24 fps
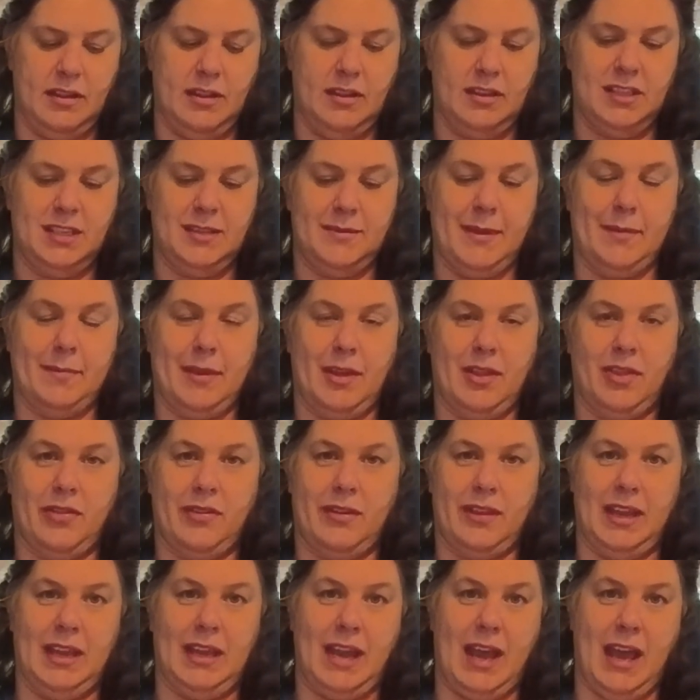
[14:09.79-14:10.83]
to make my
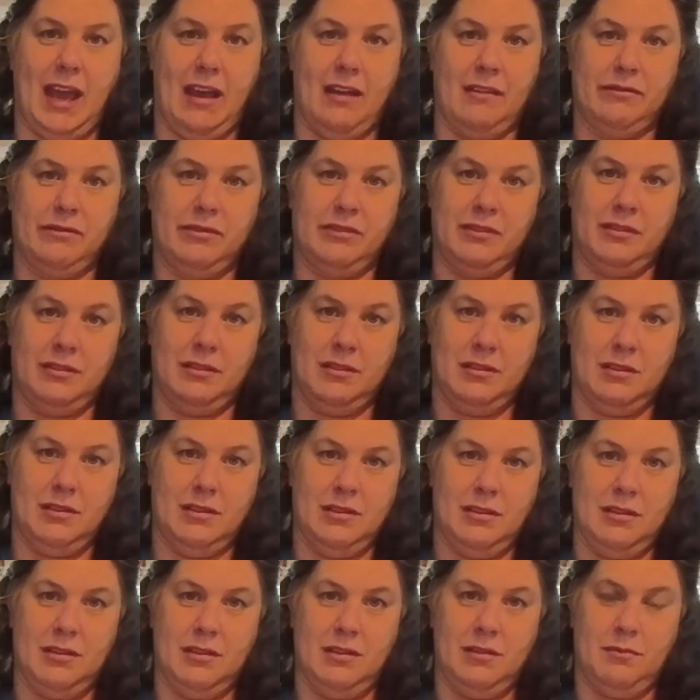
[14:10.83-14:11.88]

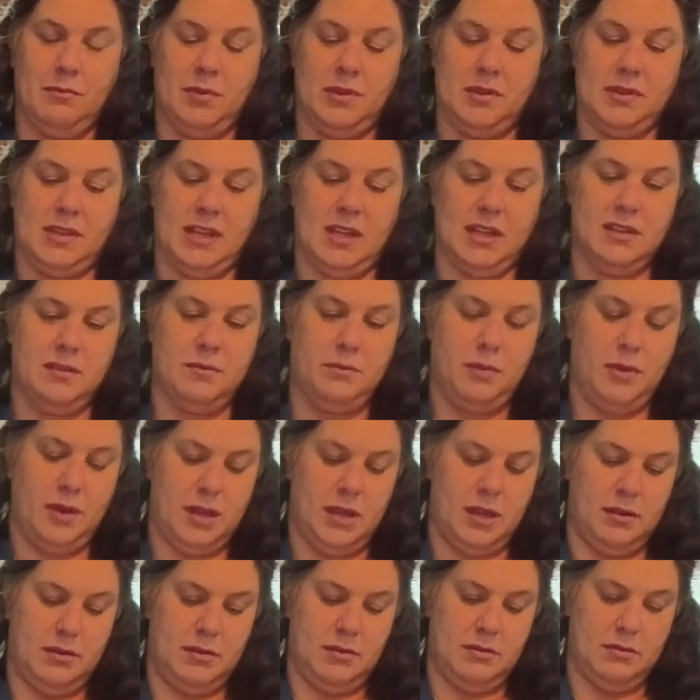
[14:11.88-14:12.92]
3.5%
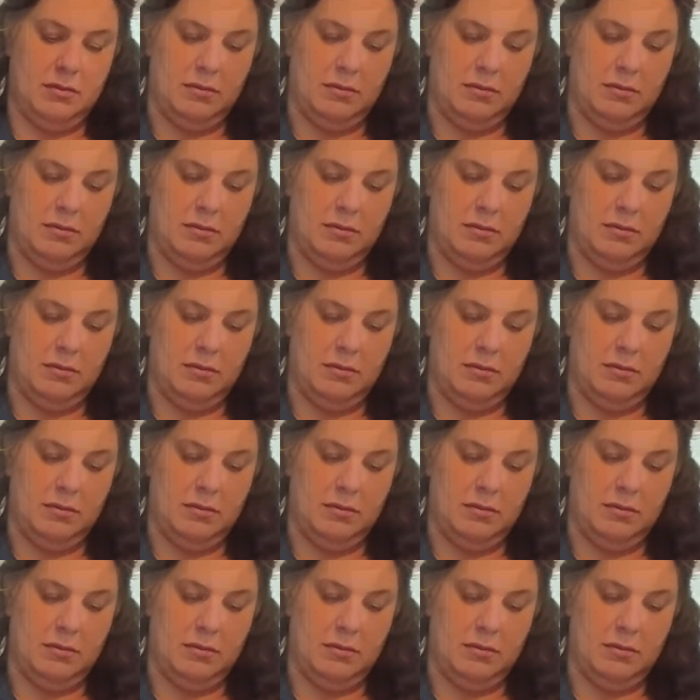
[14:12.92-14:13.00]
brine.